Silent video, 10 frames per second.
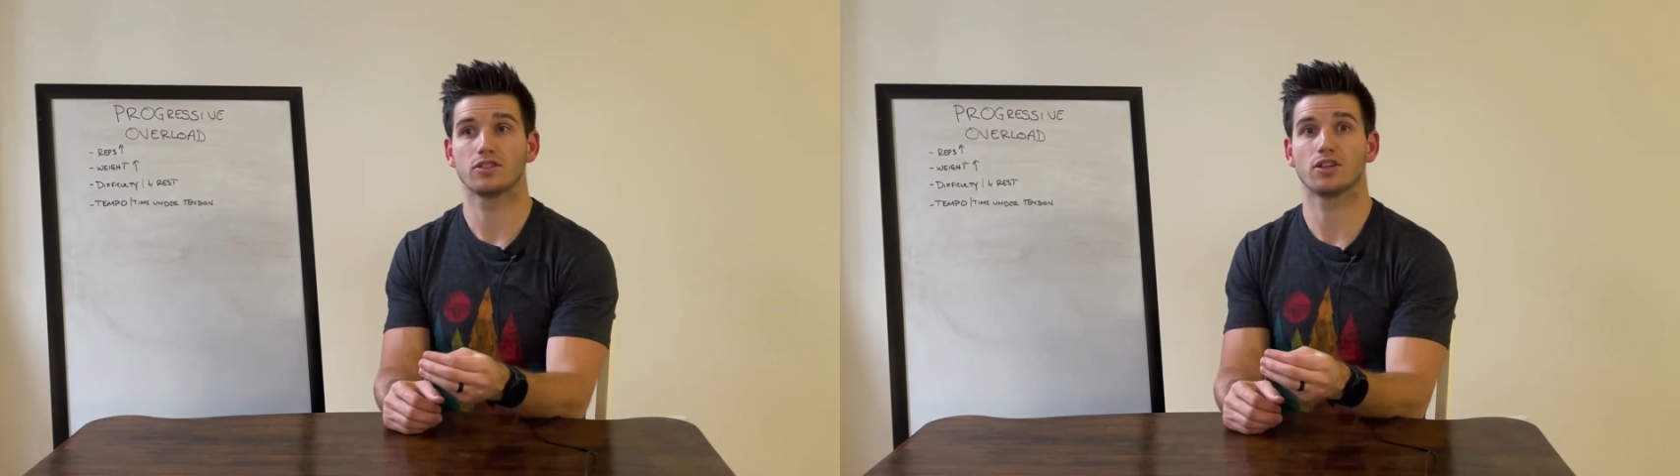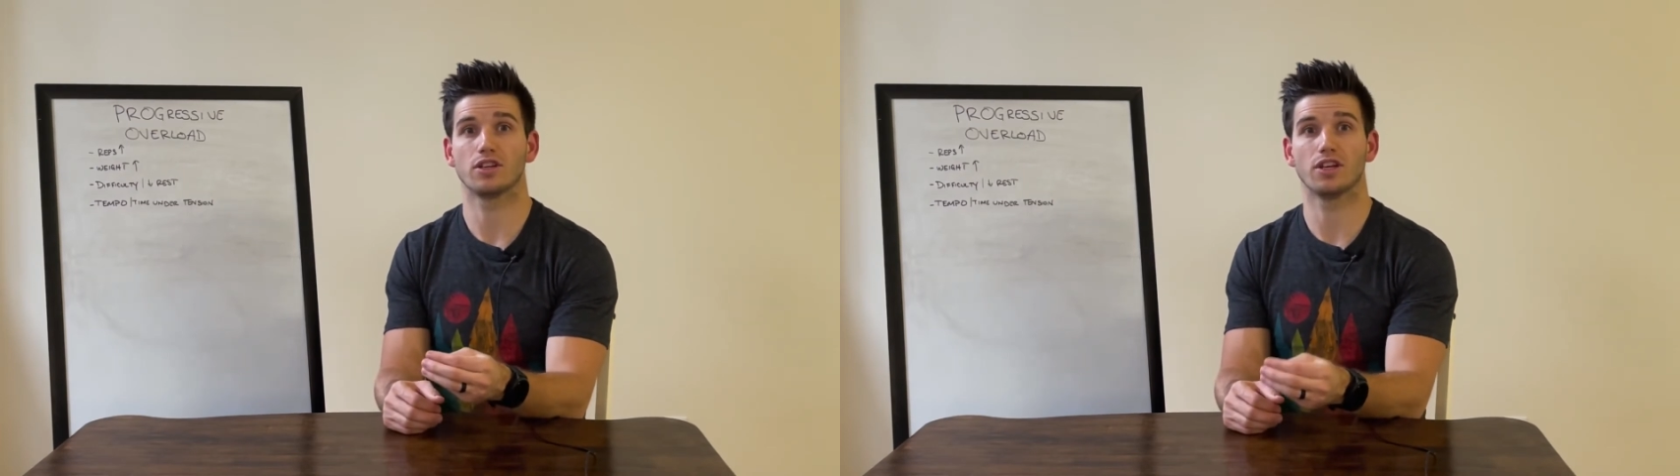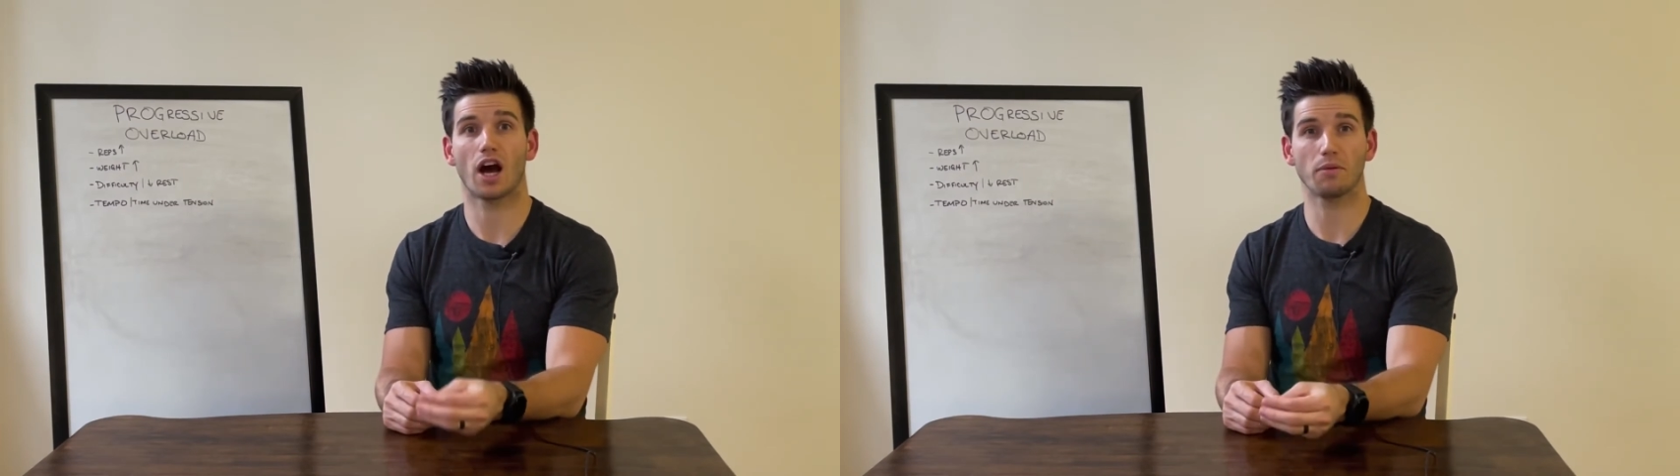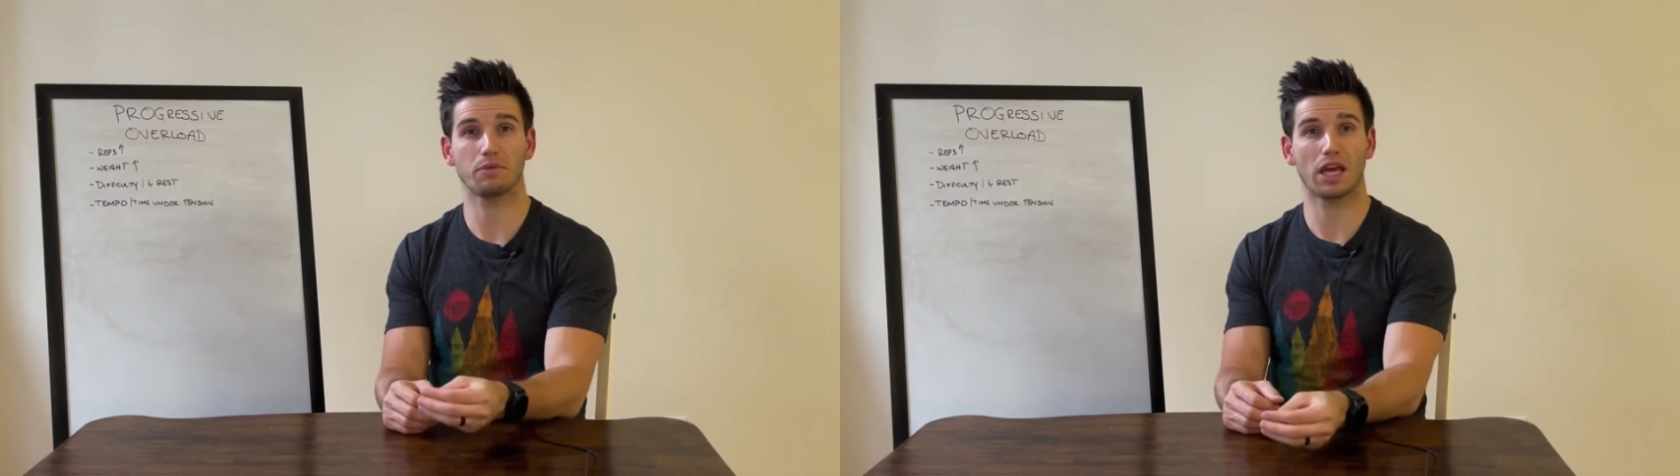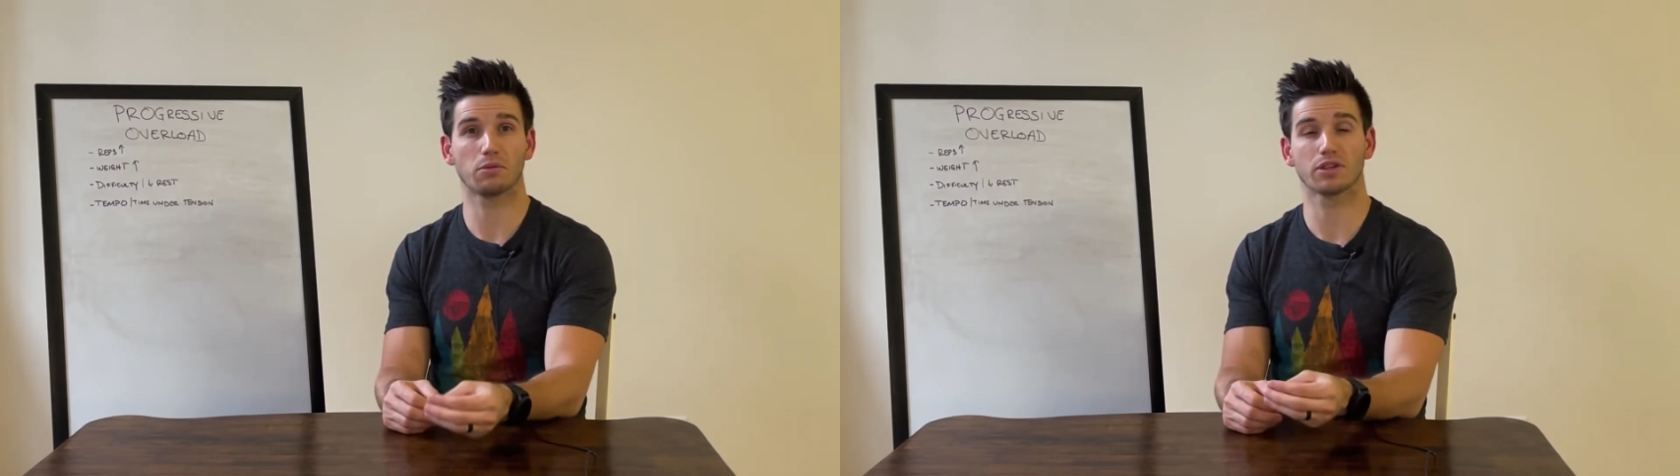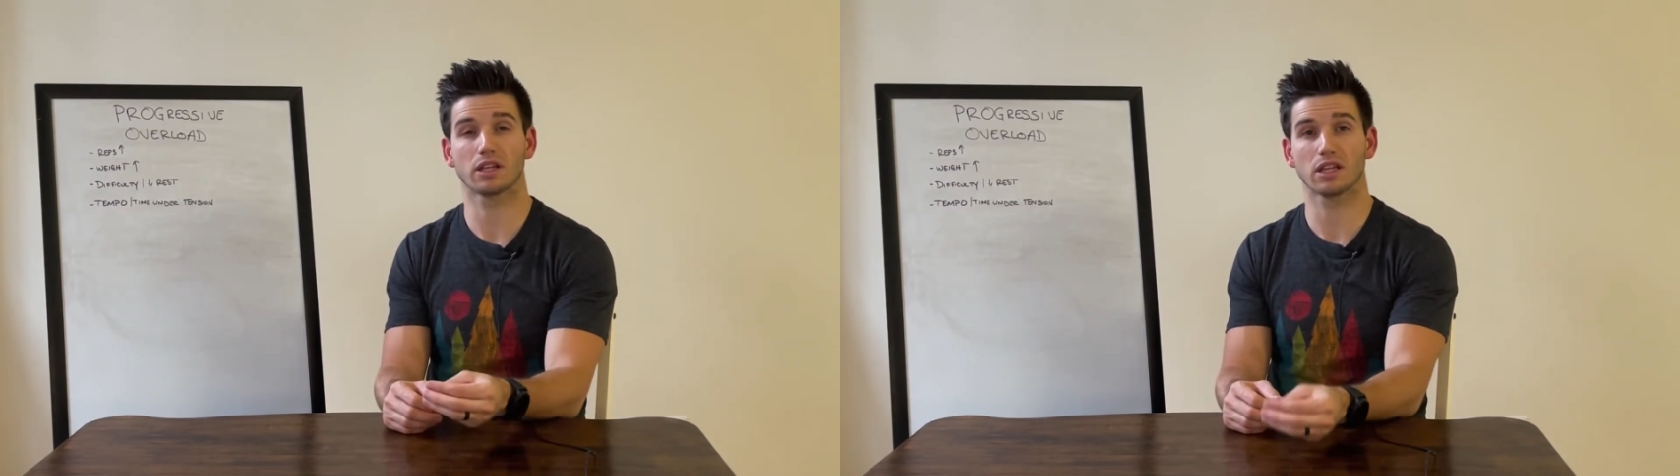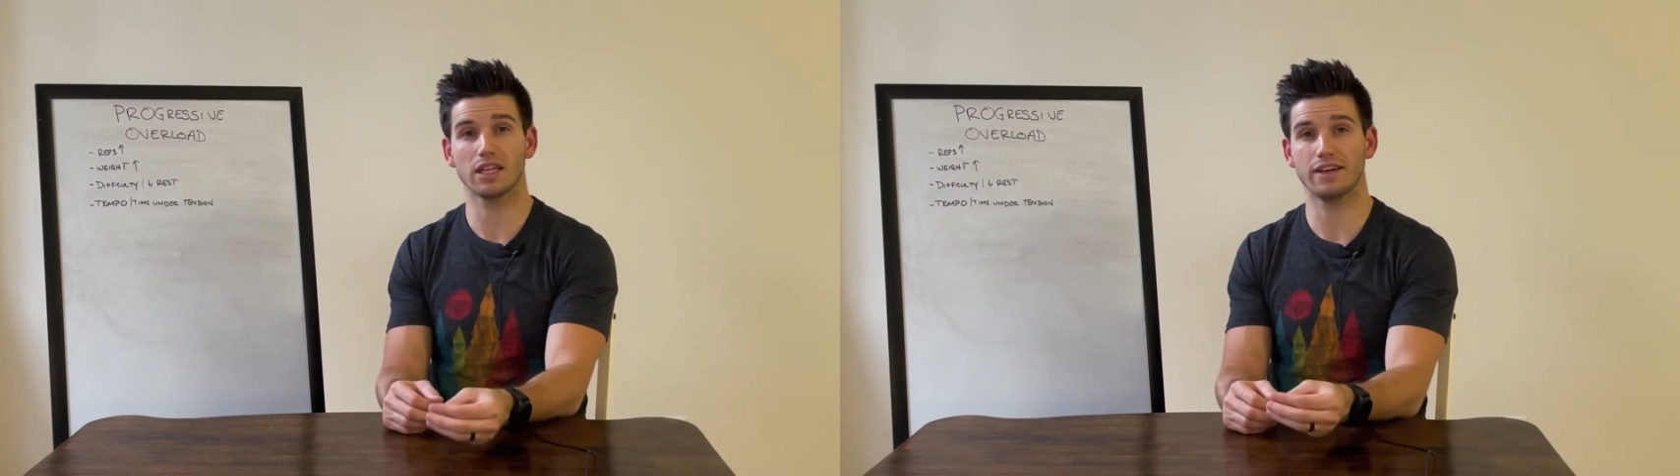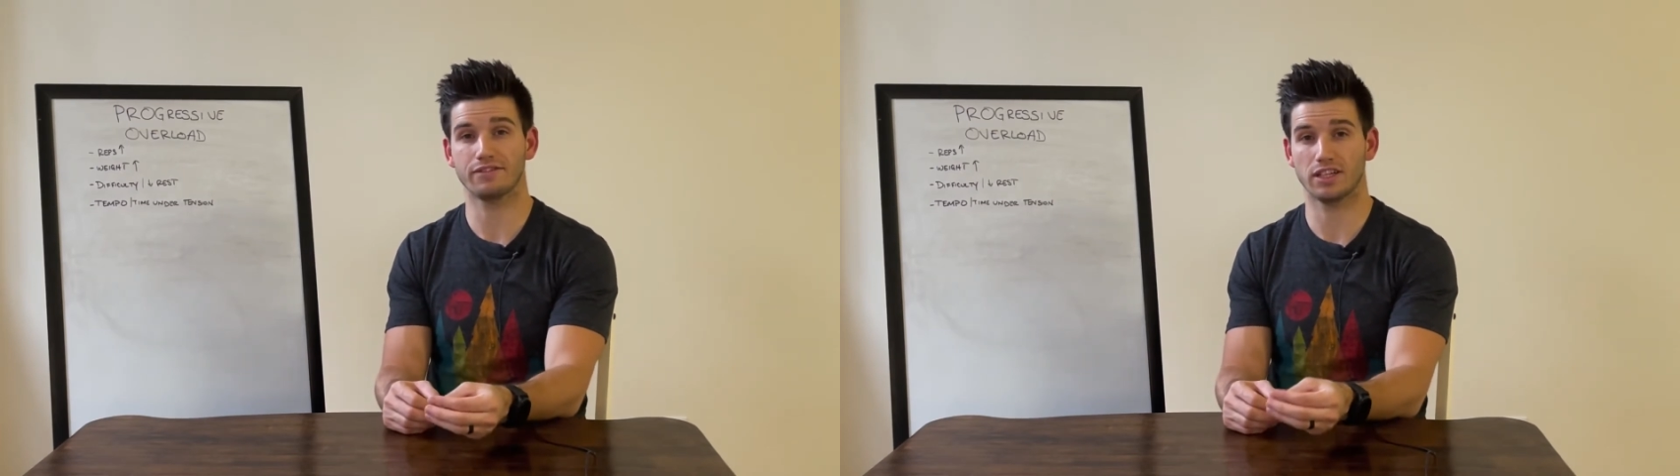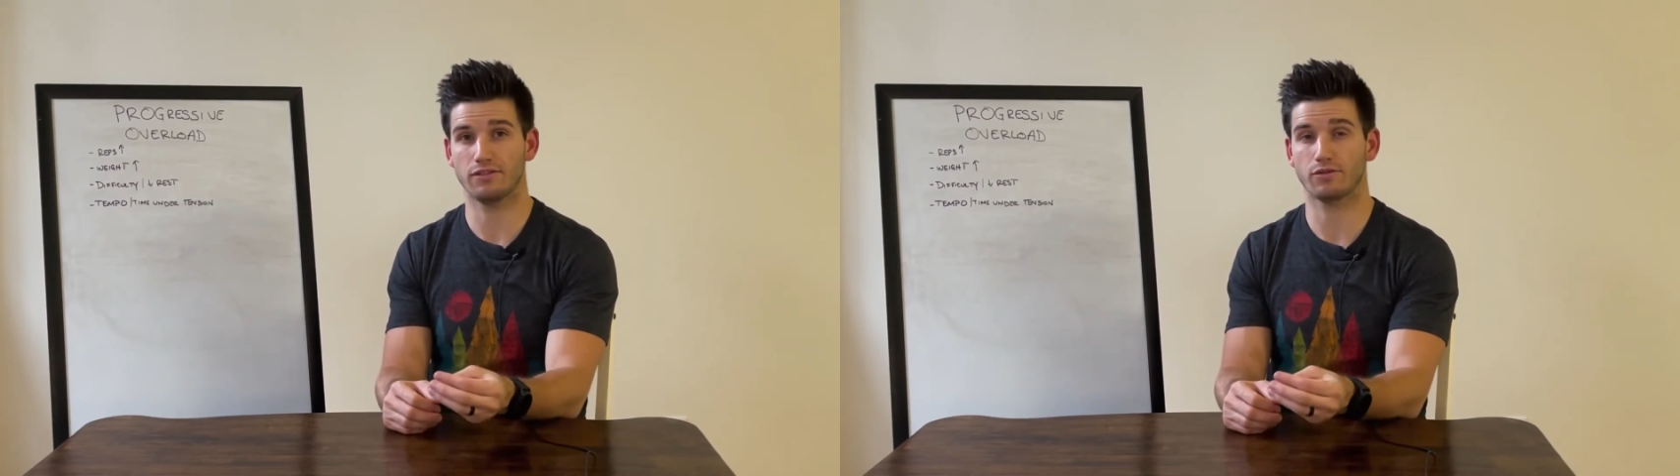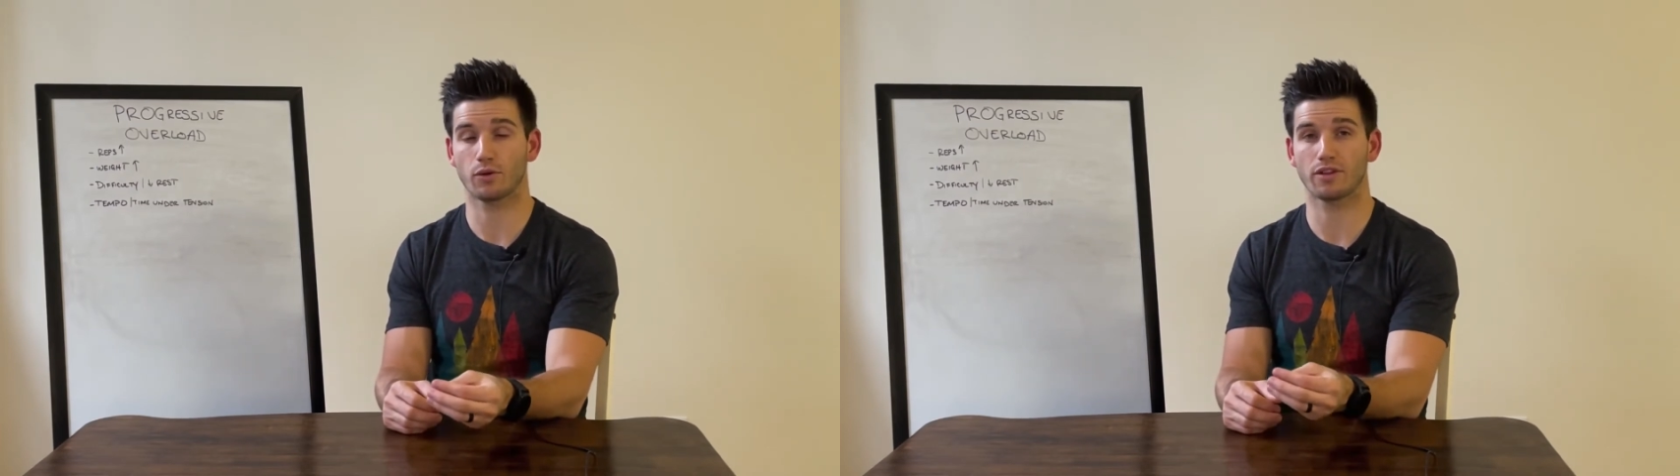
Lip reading: to not be able to lift it for the